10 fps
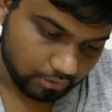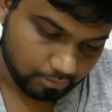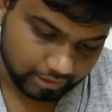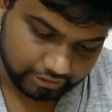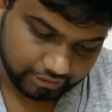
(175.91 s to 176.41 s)

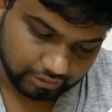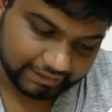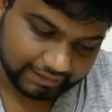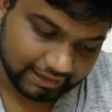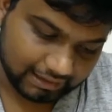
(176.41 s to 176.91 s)
One is your
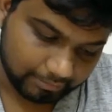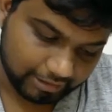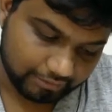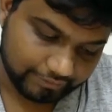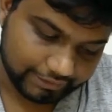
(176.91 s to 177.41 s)
anatomy
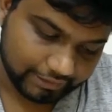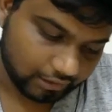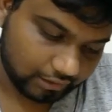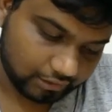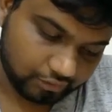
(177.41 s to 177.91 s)
and
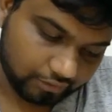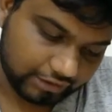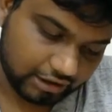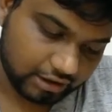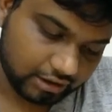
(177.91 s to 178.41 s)
physiology of
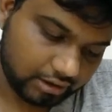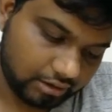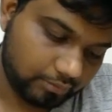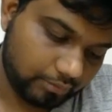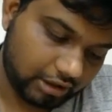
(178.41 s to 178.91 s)
ENT,
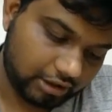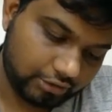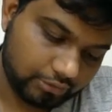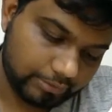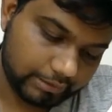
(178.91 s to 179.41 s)
where
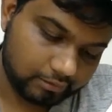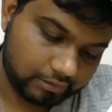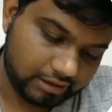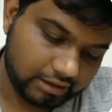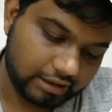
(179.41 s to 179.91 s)
you will
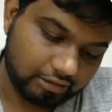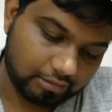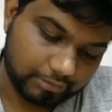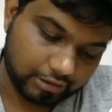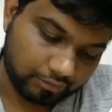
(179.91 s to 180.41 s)
read the
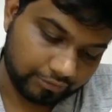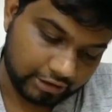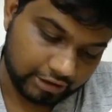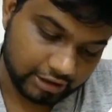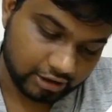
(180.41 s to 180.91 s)
development of
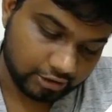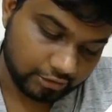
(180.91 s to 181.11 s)
ear,